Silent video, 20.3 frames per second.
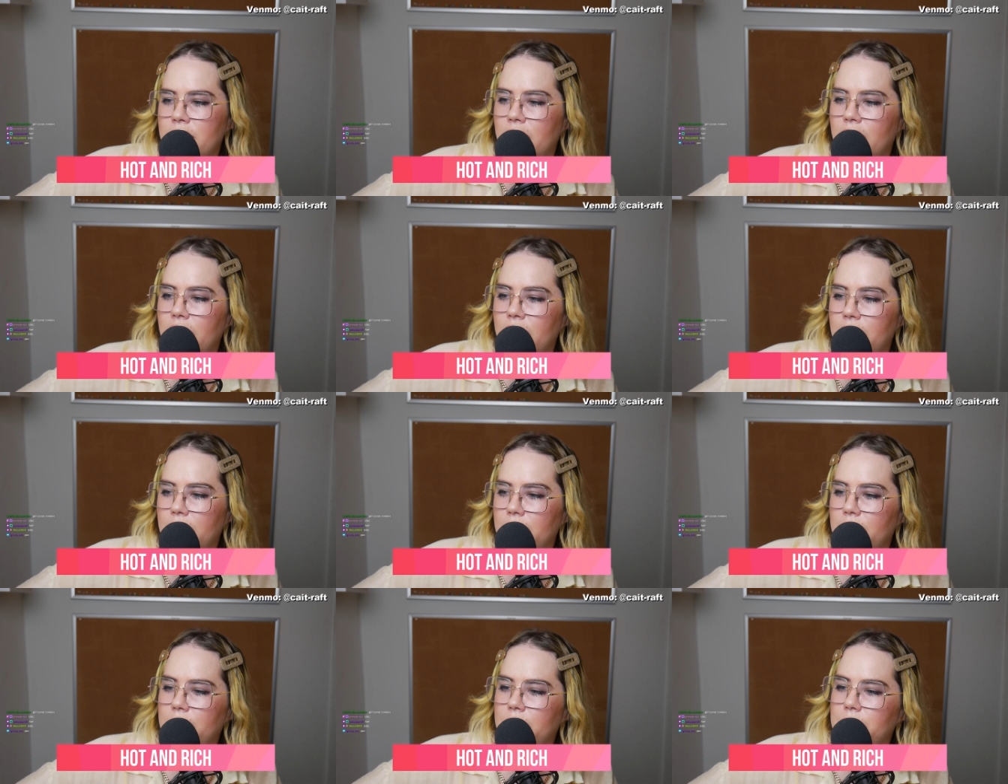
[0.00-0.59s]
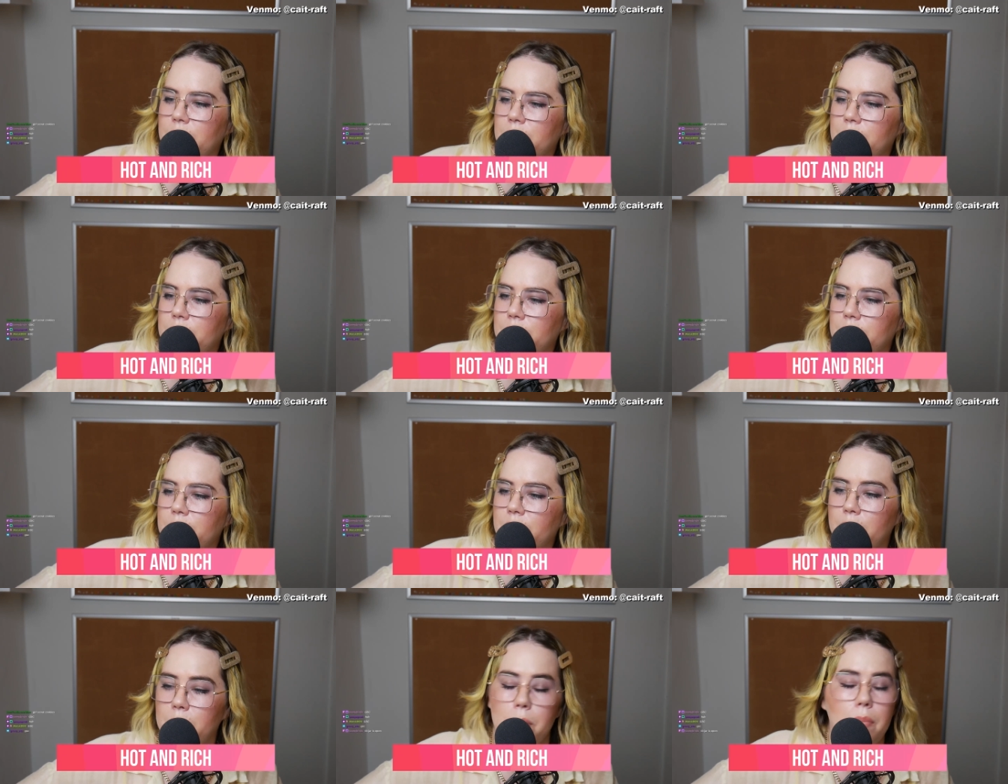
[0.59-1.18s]
Um,
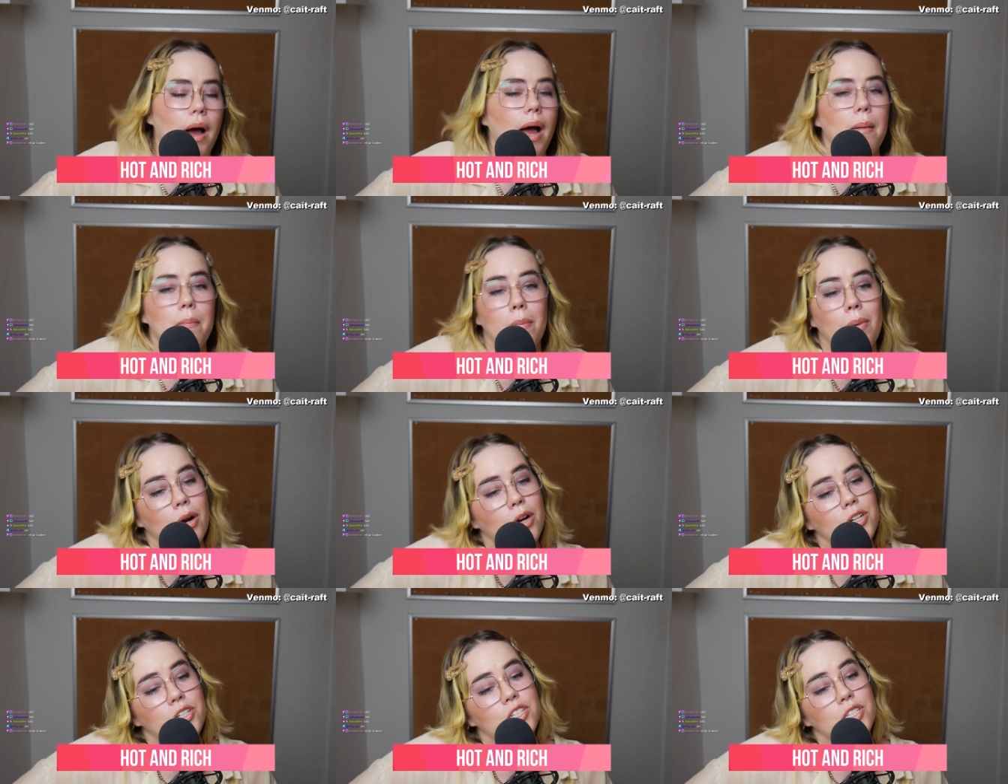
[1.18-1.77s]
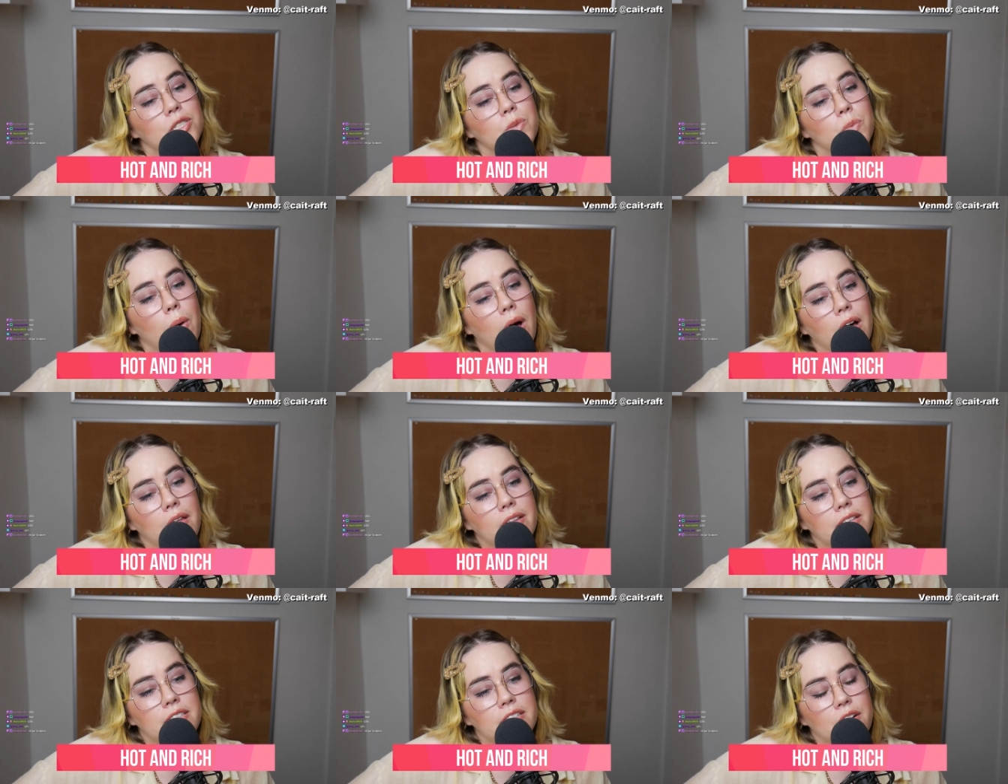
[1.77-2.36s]
you can buy merch as
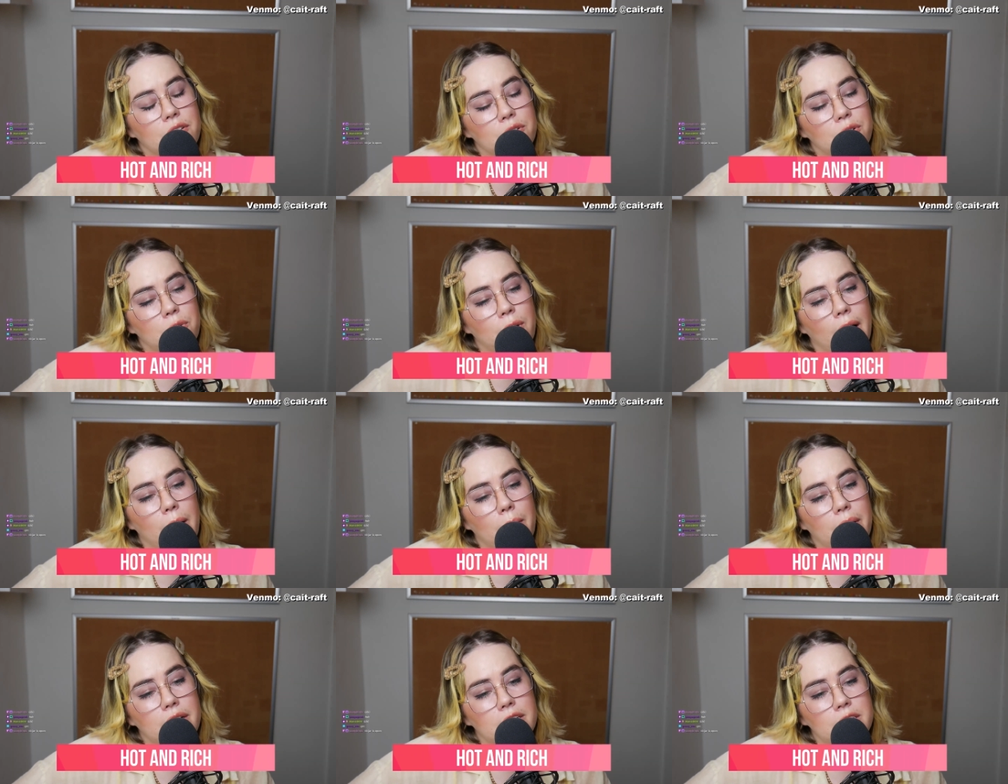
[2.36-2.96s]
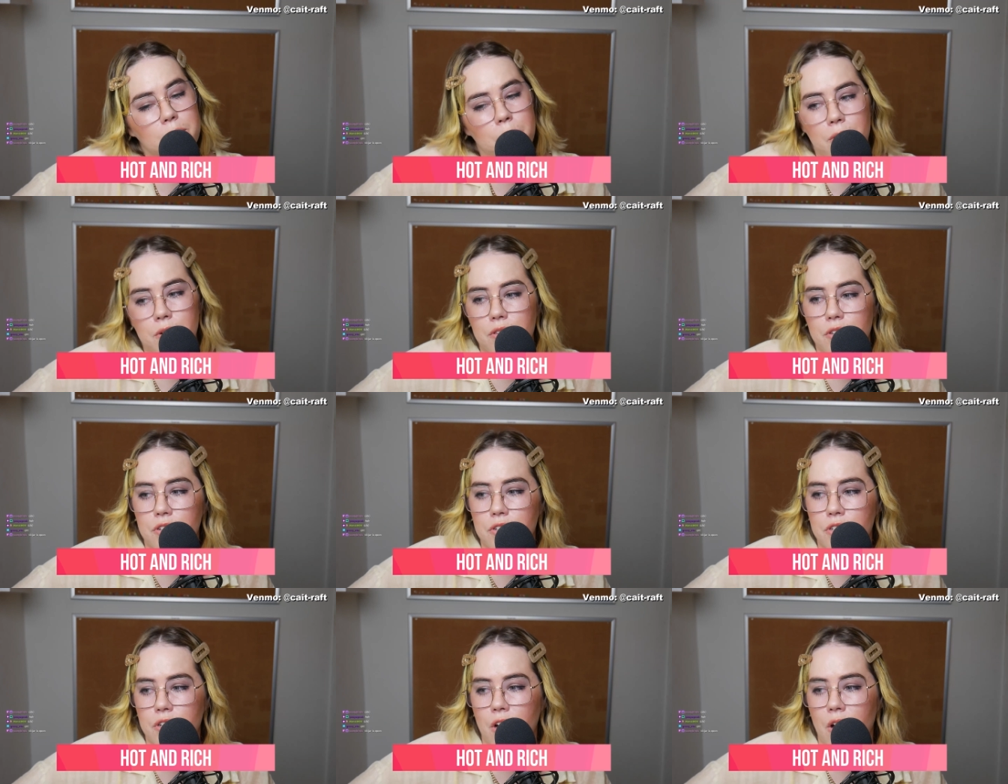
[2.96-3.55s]
well. That's another great way to support
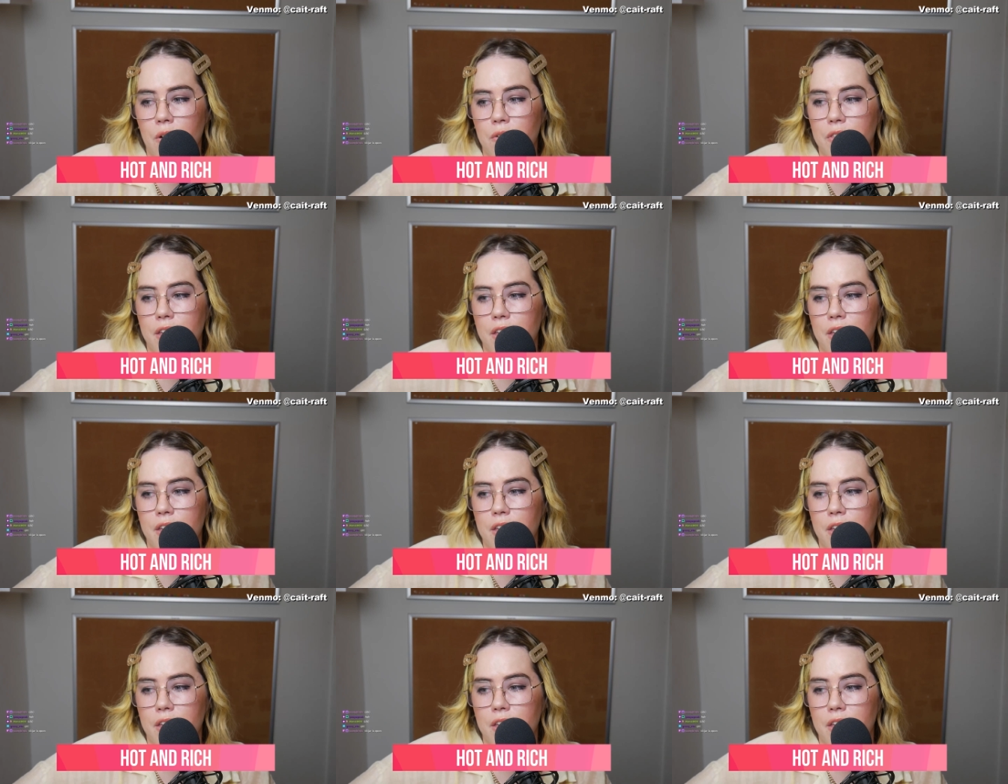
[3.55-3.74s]
the show.